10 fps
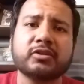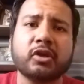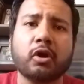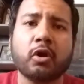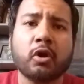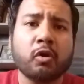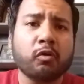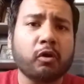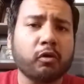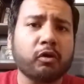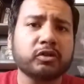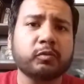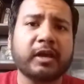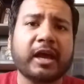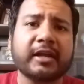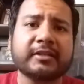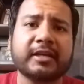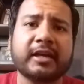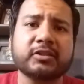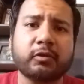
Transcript: So of course, we got,